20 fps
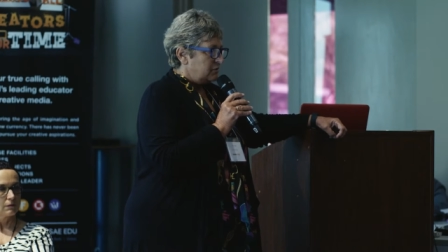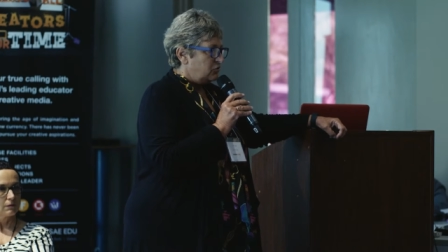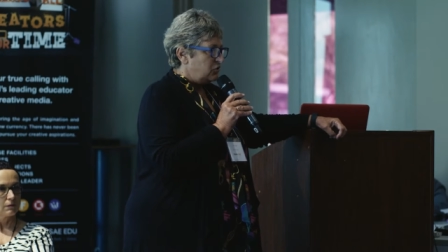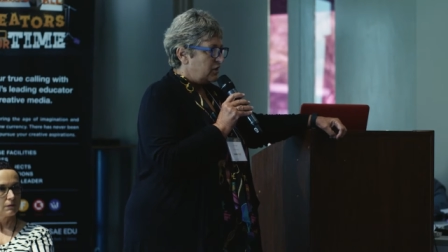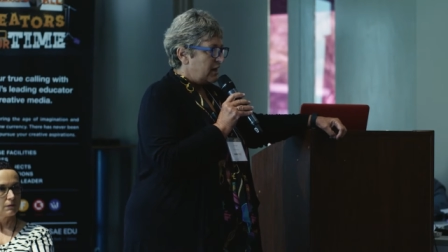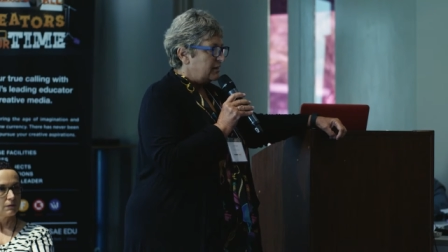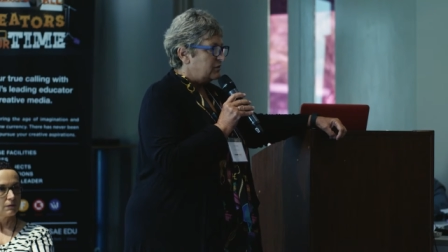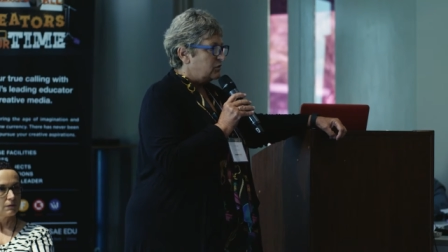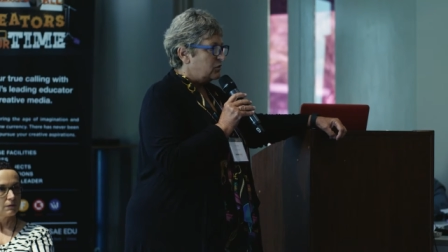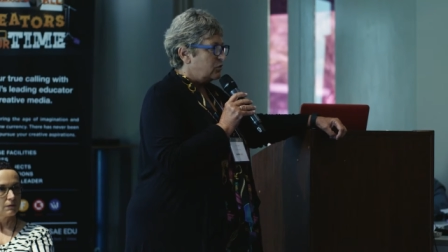
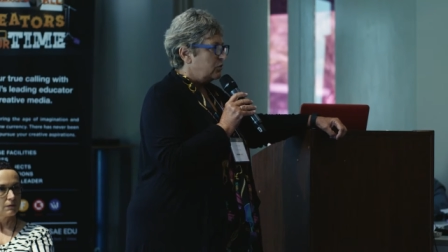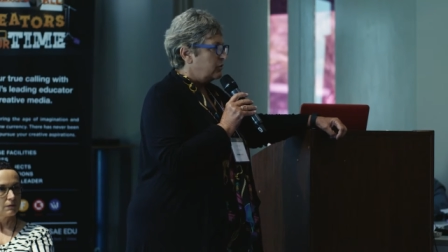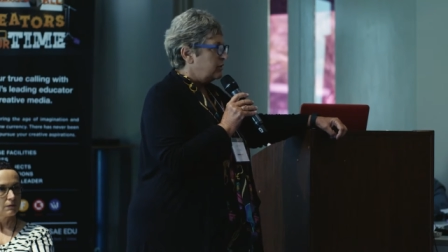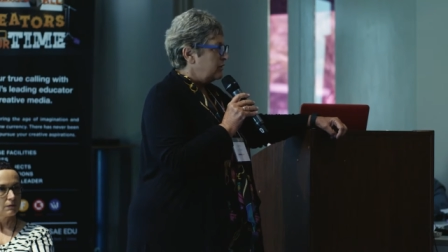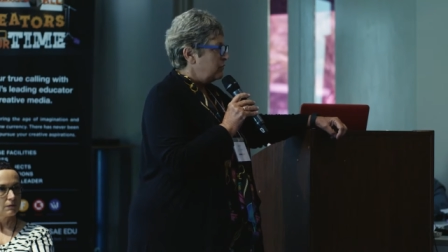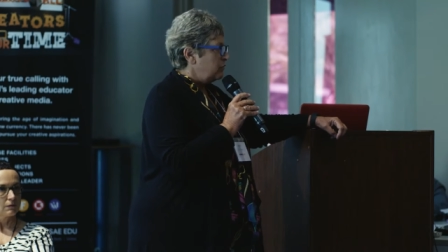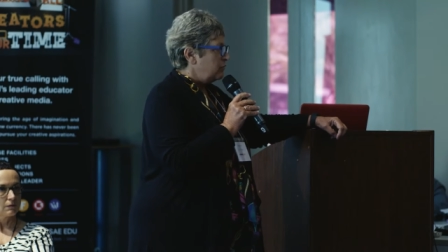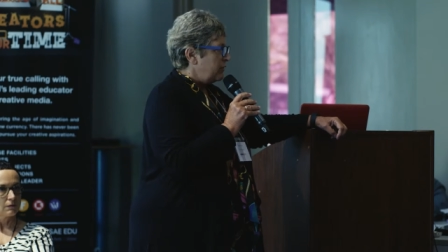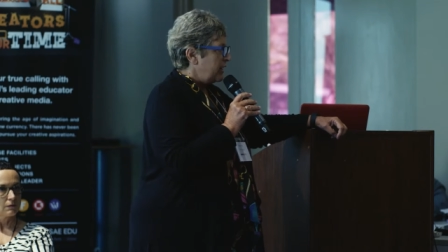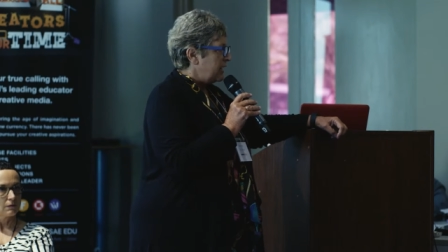just
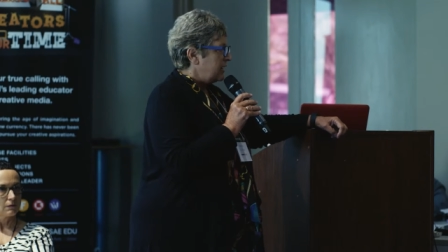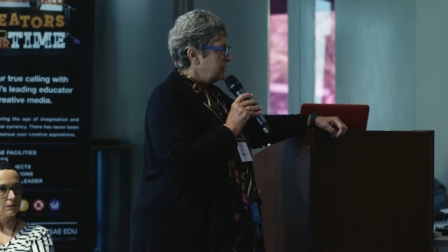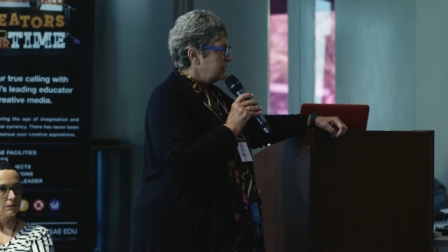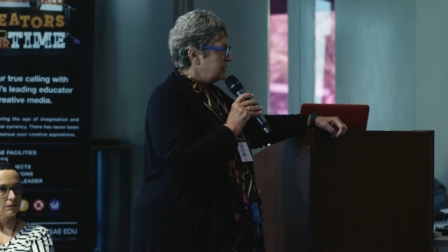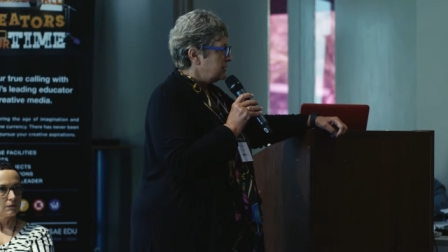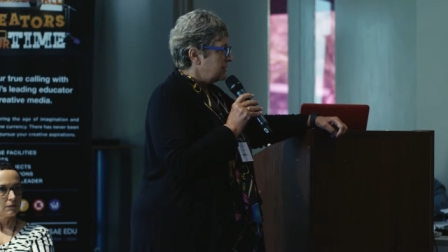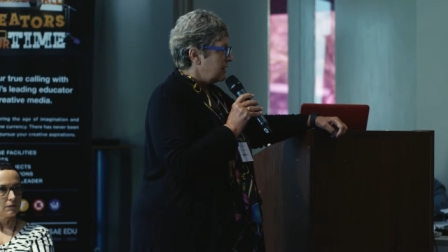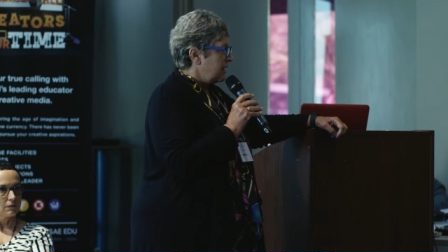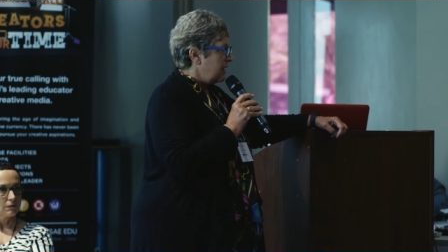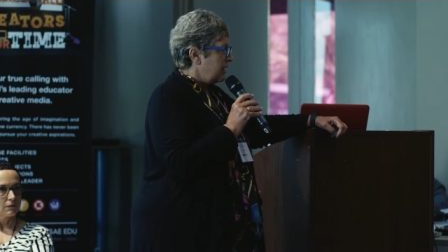couldn't
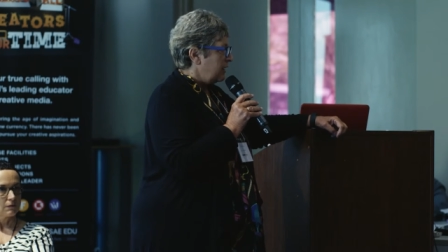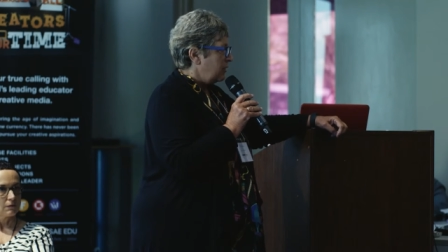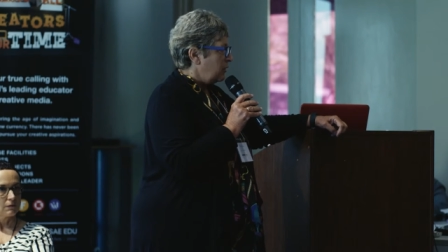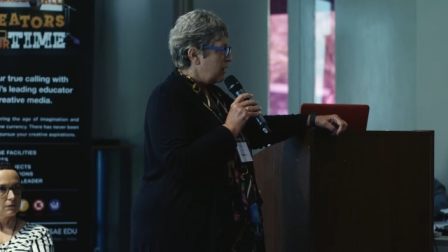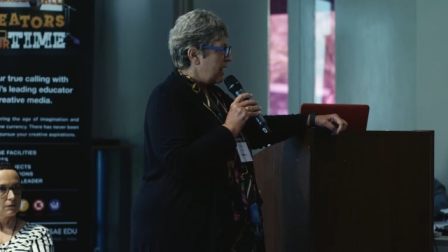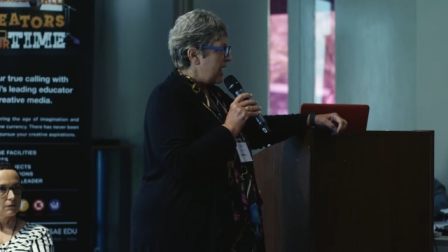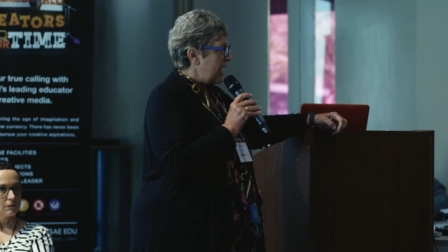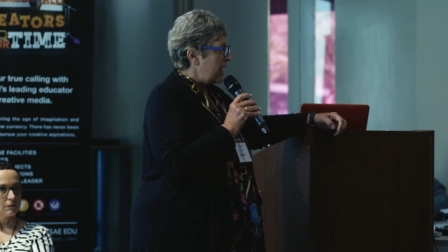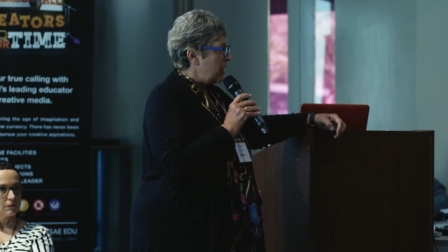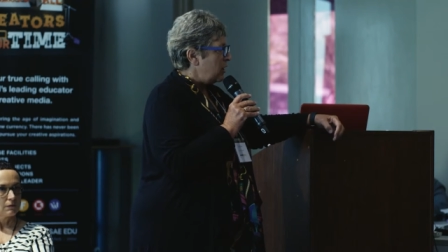
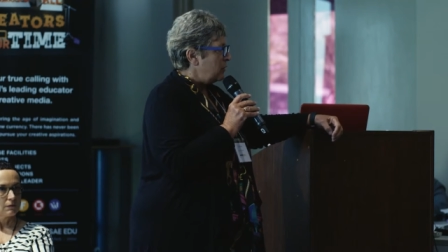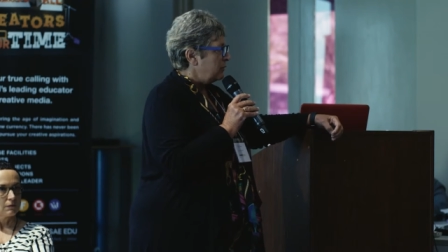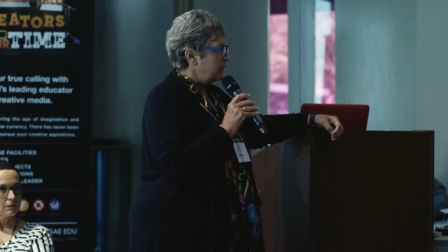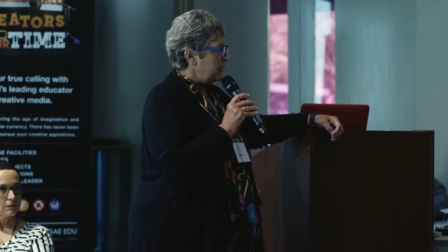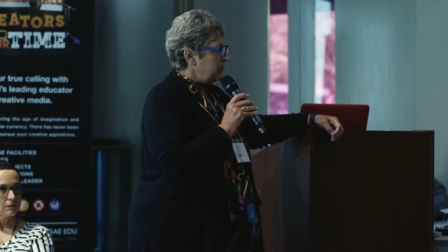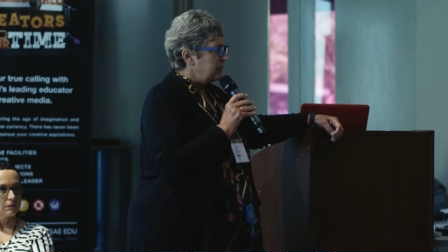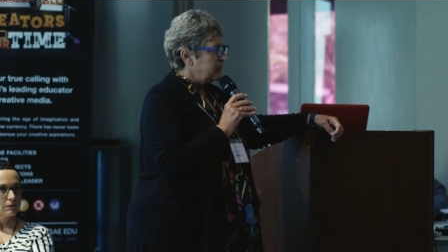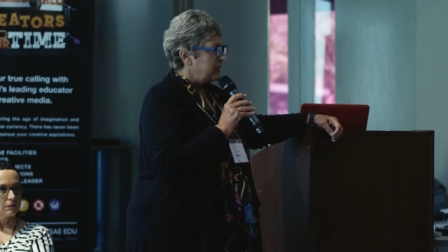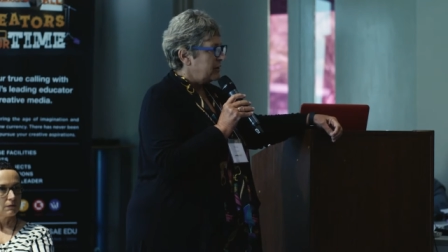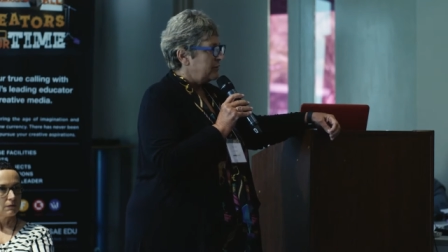reconcile how
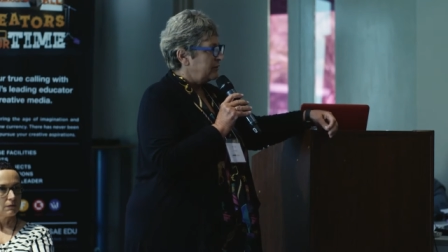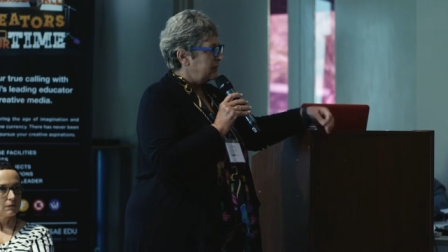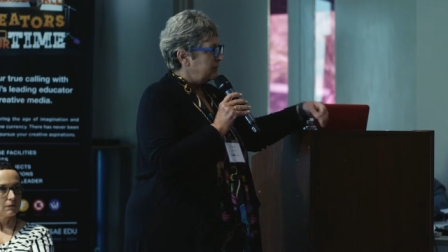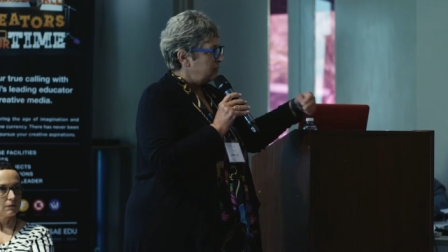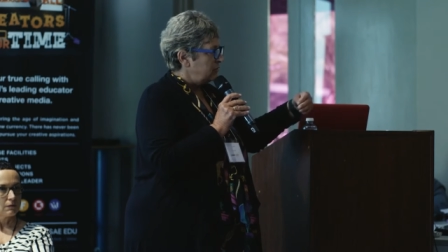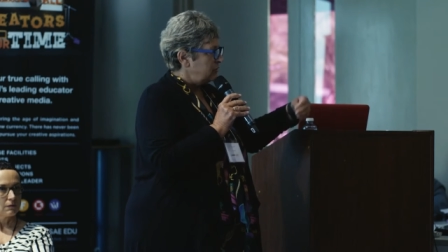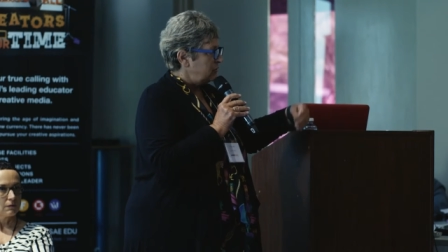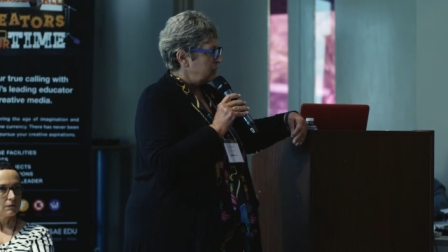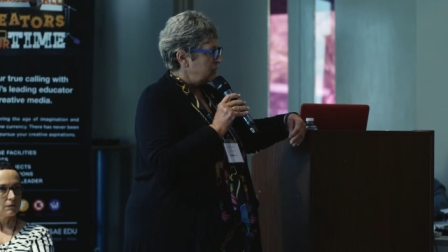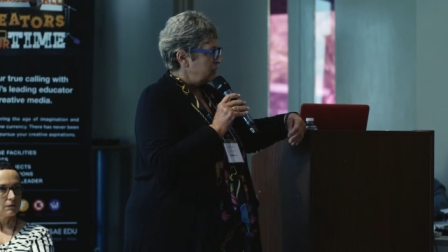we were going
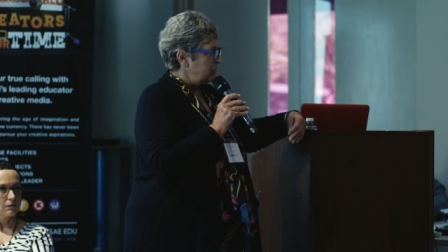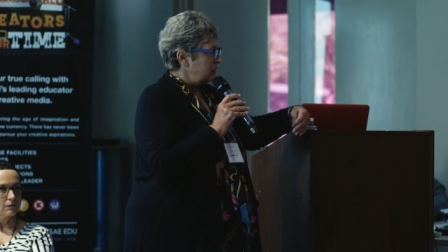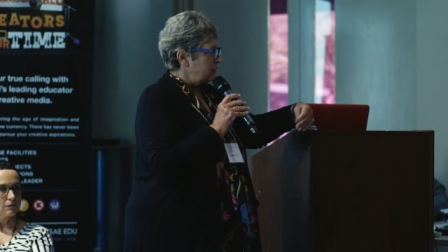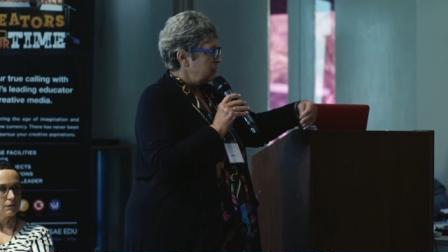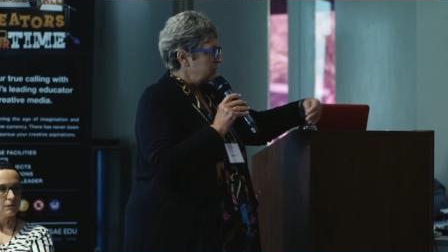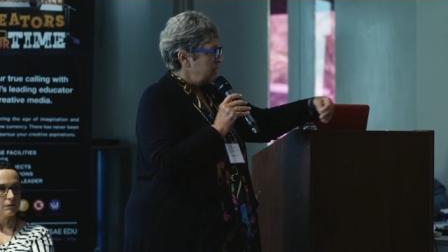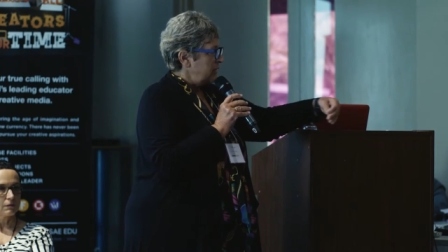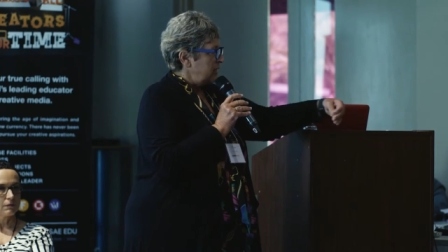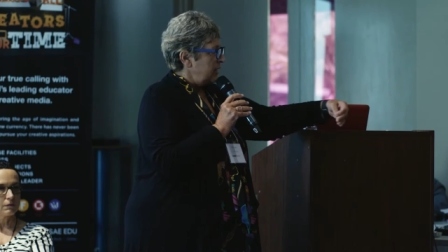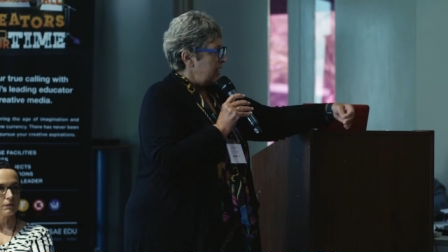to
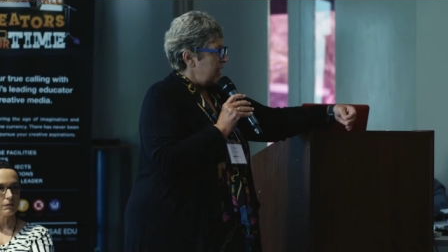do